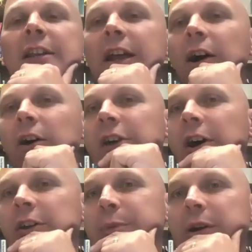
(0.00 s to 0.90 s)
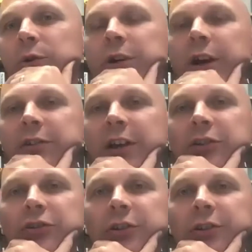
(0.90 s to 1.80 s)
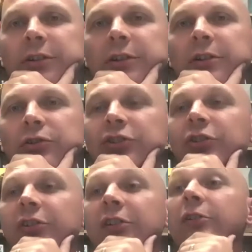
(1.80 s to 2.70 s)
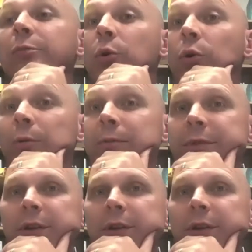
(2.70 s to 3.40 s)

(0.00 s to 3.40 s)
Then I was asked by an organization, Christians in Sport,